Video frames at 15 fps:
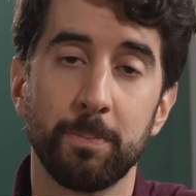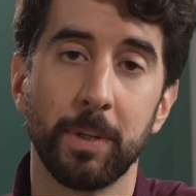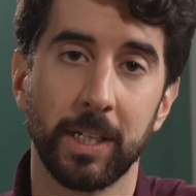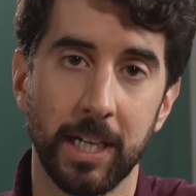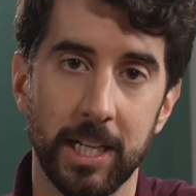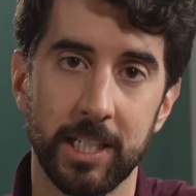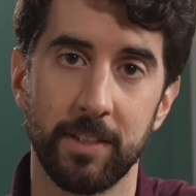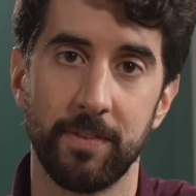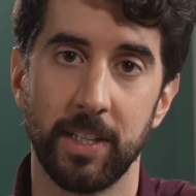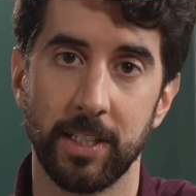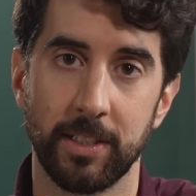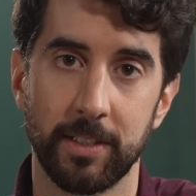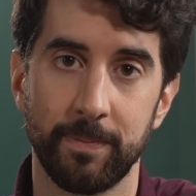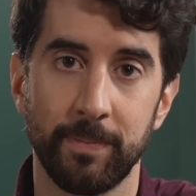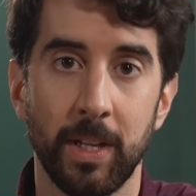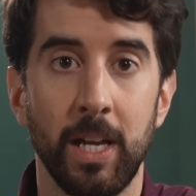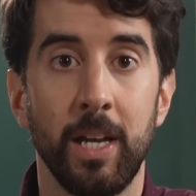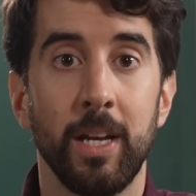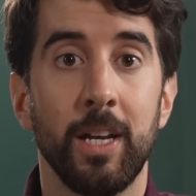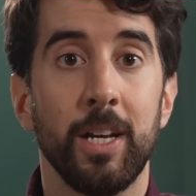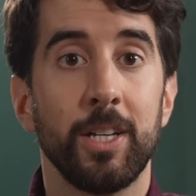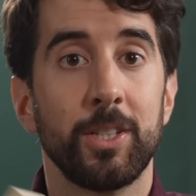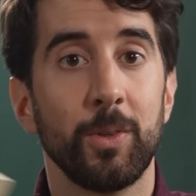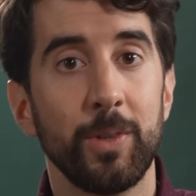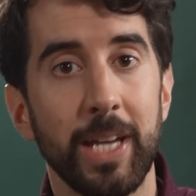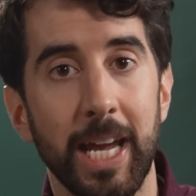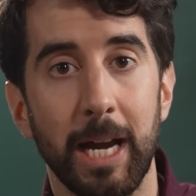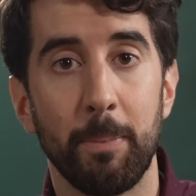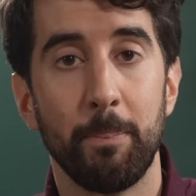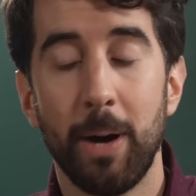because of this. So
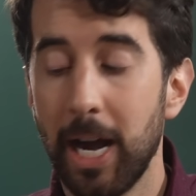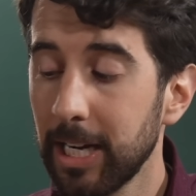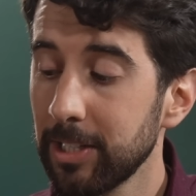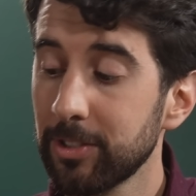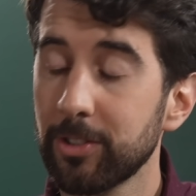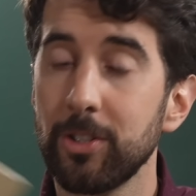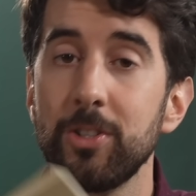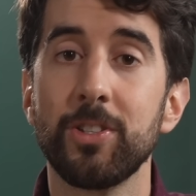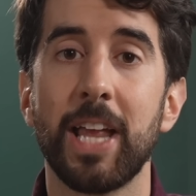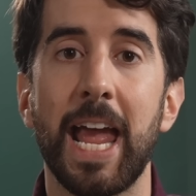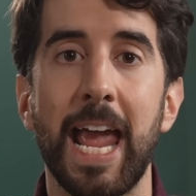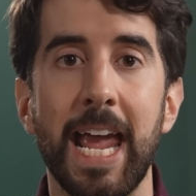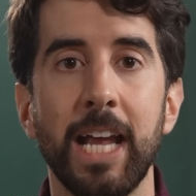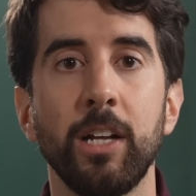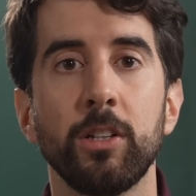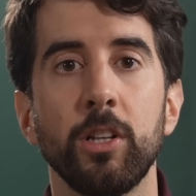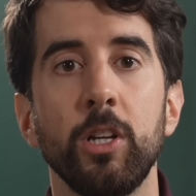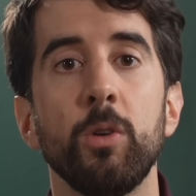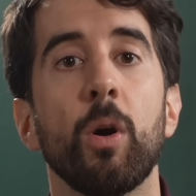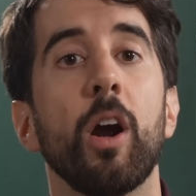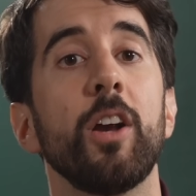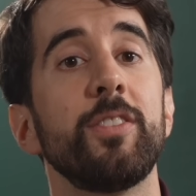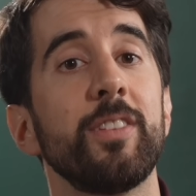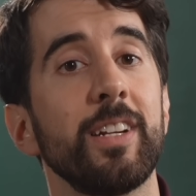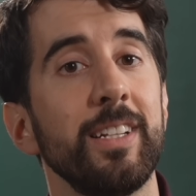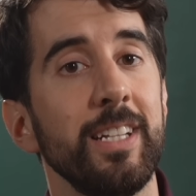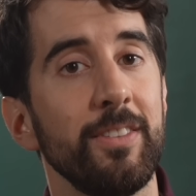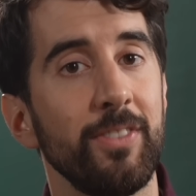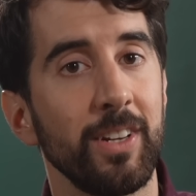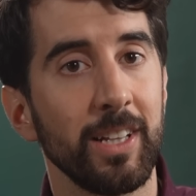yeah, pocket screws and glue are
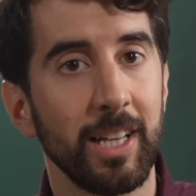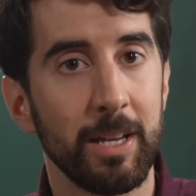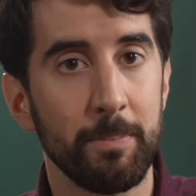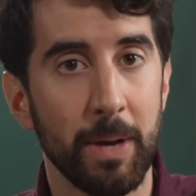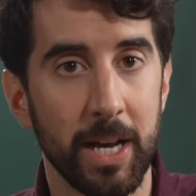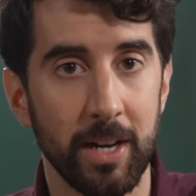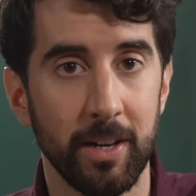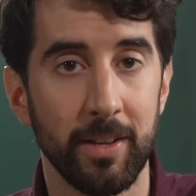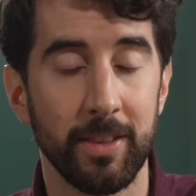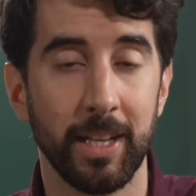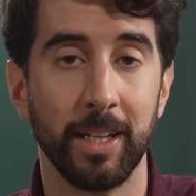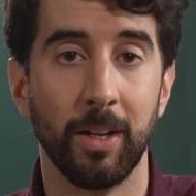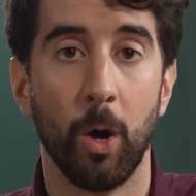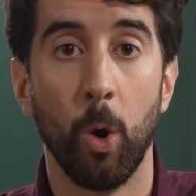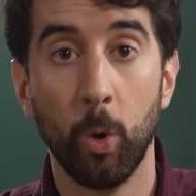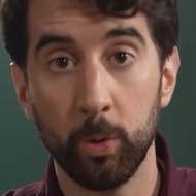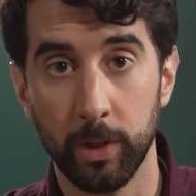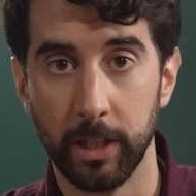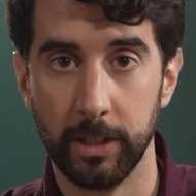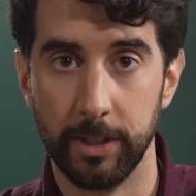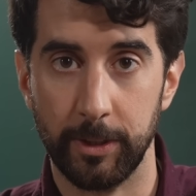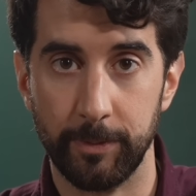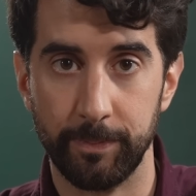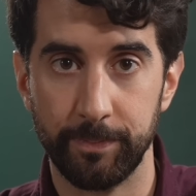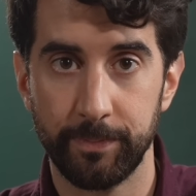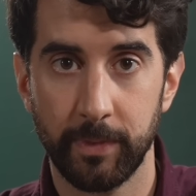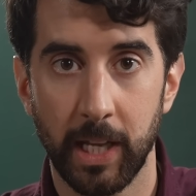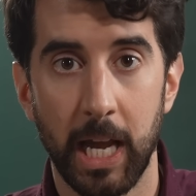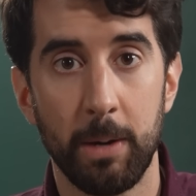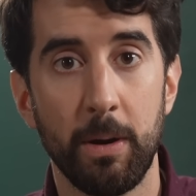significantly better than only glue.
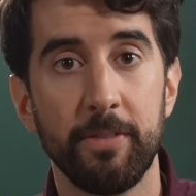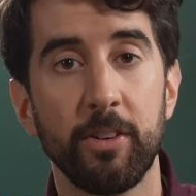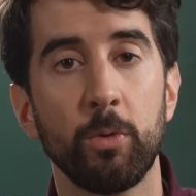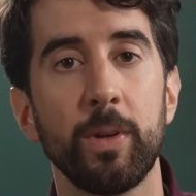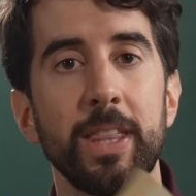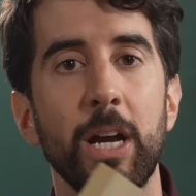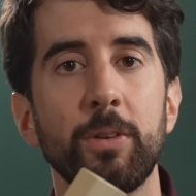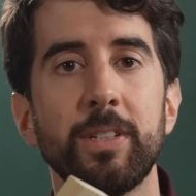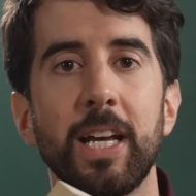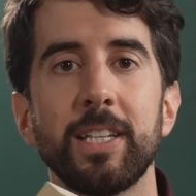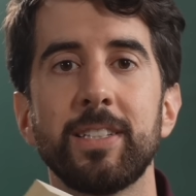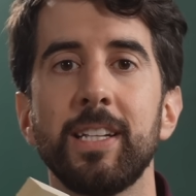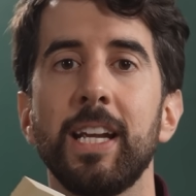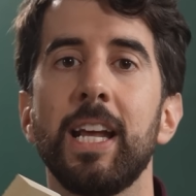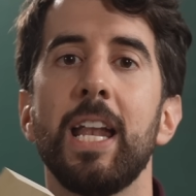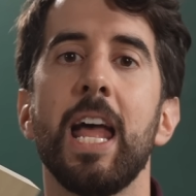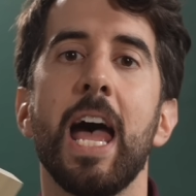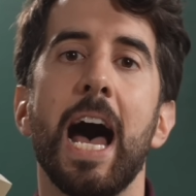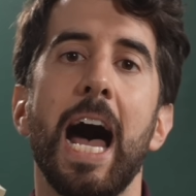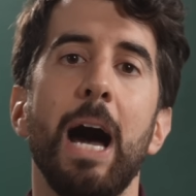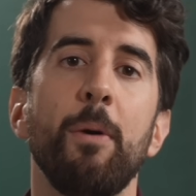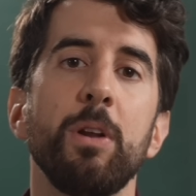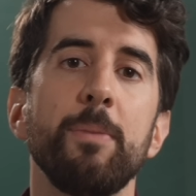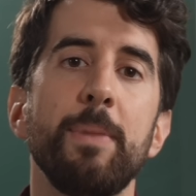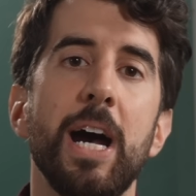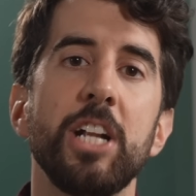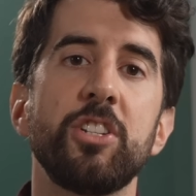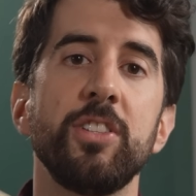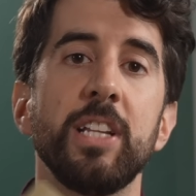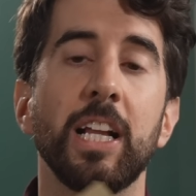However, without testing it, I would
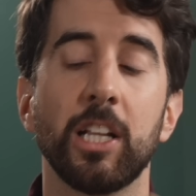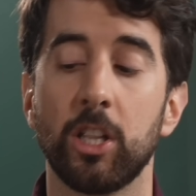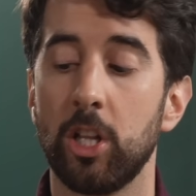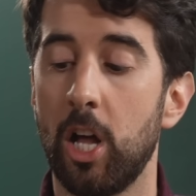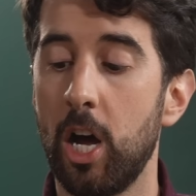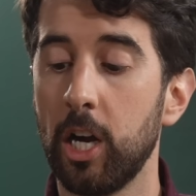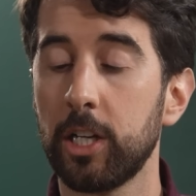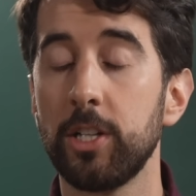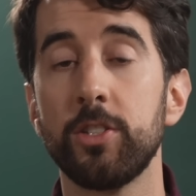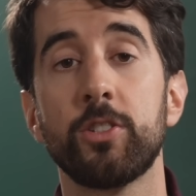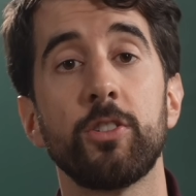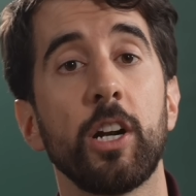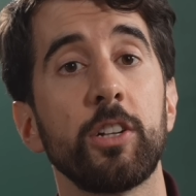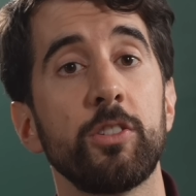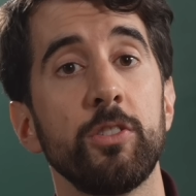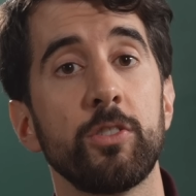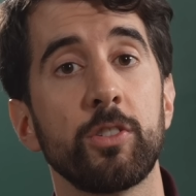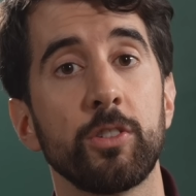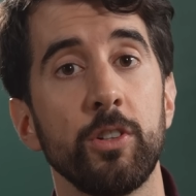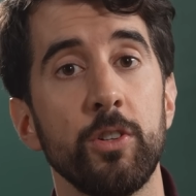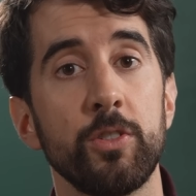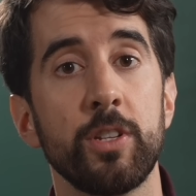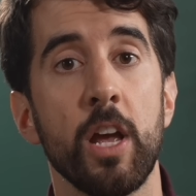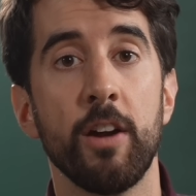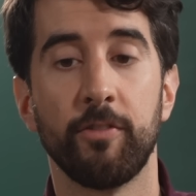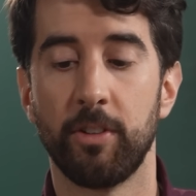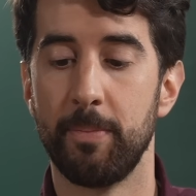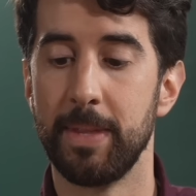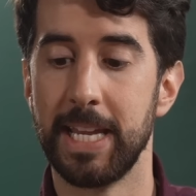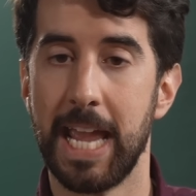imagine that long construction screws
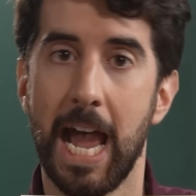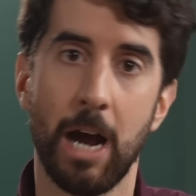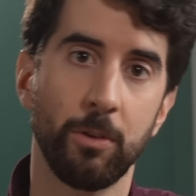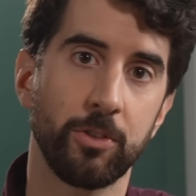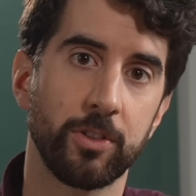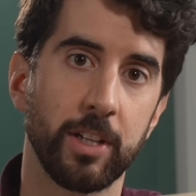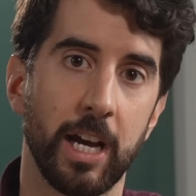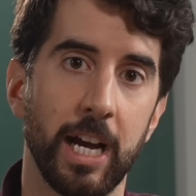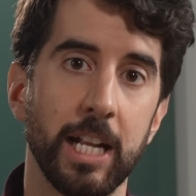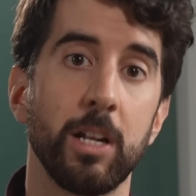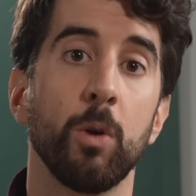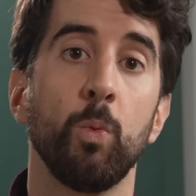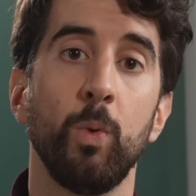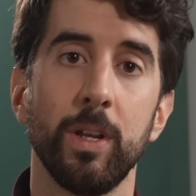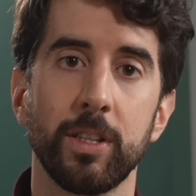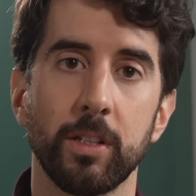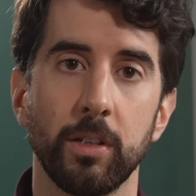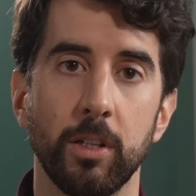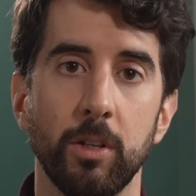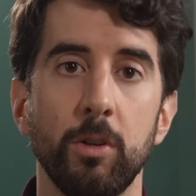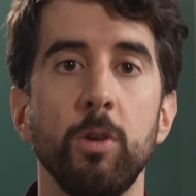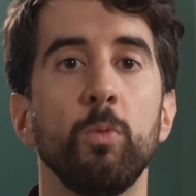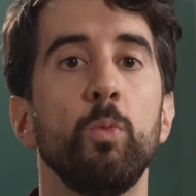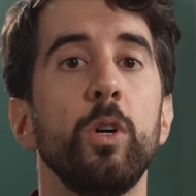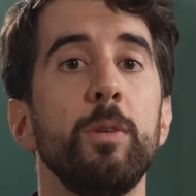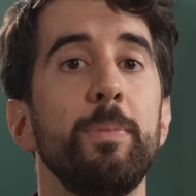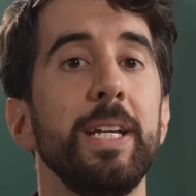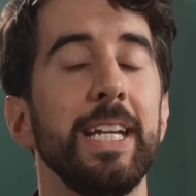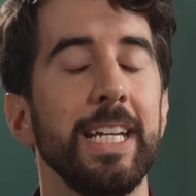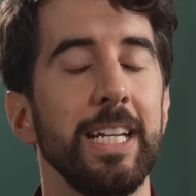from the outside with glue would
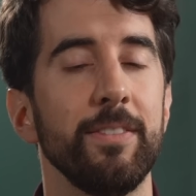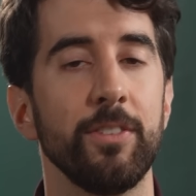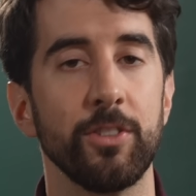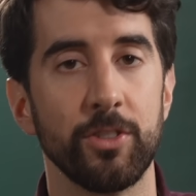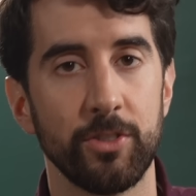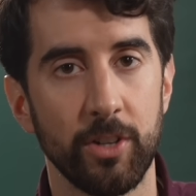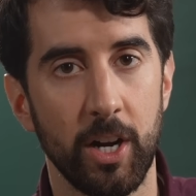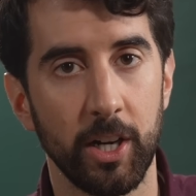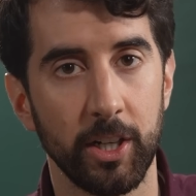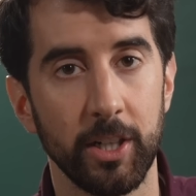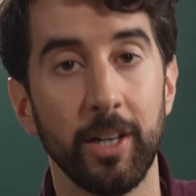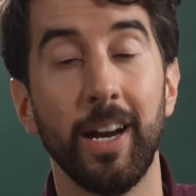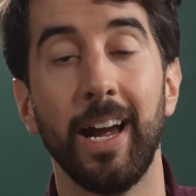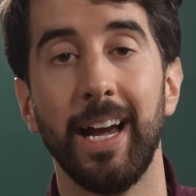be even stronger